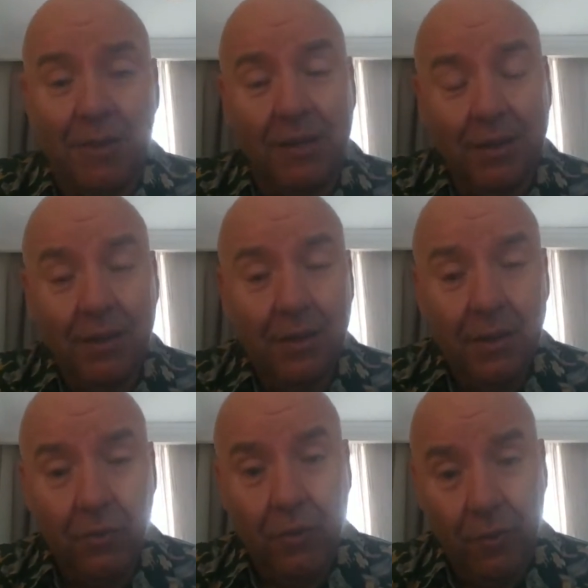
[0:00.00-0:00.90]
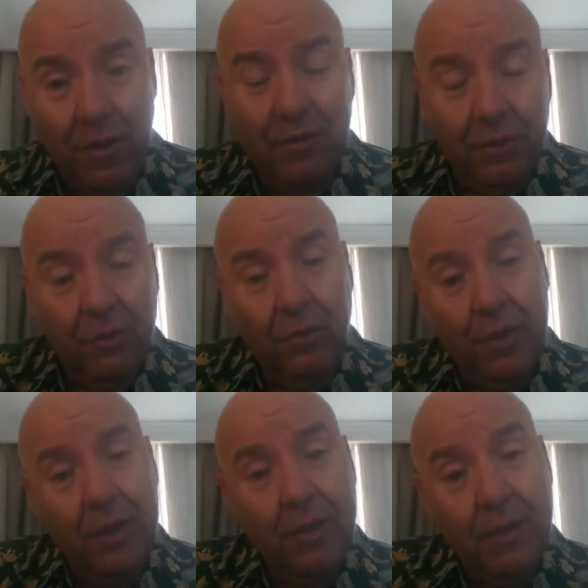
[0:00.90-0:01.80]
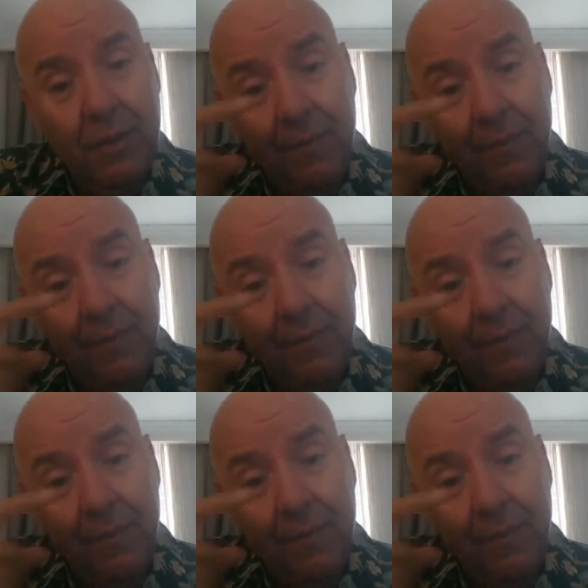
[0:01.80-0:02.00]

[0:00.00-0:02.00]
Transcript: I mean, we went through the